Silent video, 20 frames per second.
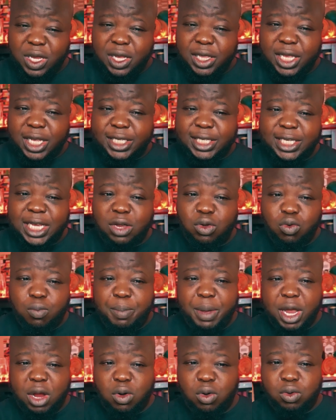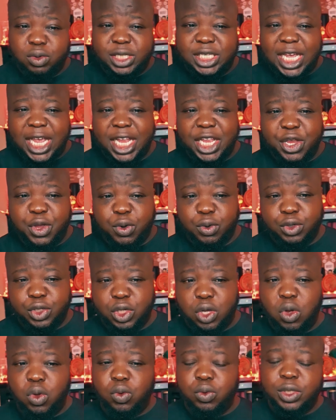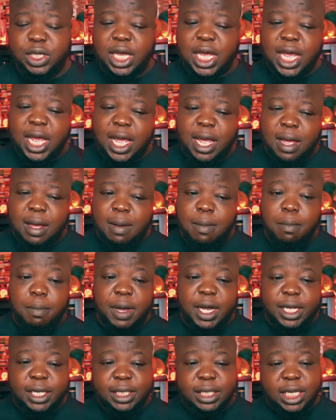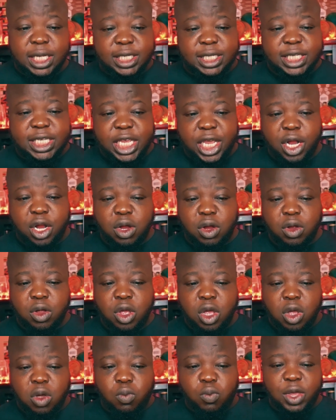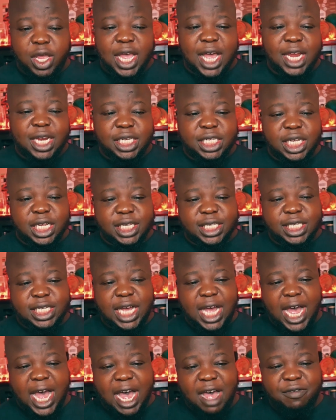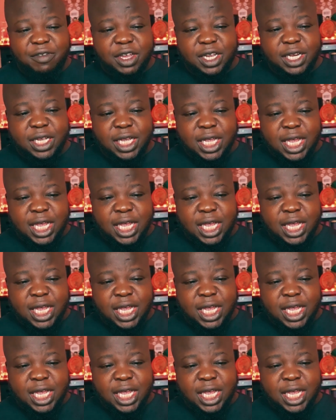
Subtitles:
the single barrel 10 years old, but this year we got a chance to have it.